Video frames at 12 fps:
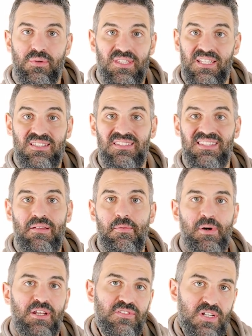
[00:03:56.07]
it takes the same
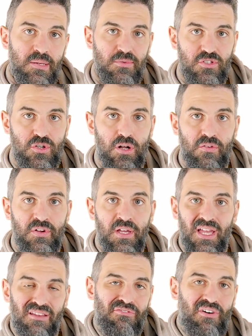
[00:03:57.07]
amount of time to solve
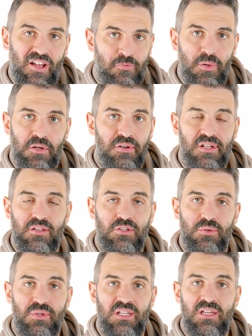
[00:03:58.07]
a five-period
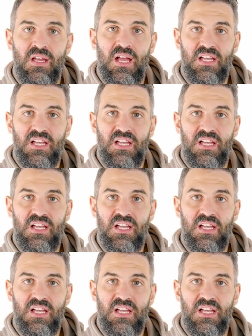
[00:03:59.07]
annuity